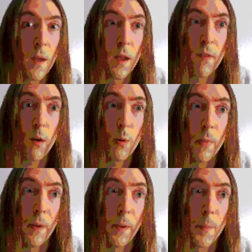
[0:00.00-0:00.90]
If I were a
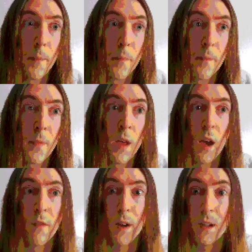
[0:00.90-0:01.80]
bee,
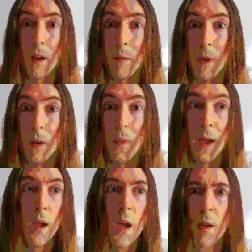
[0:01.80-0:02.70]
advising another bee on their
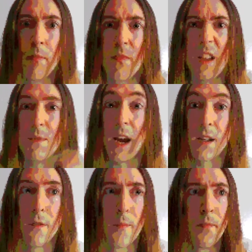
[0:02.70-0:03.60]
objective,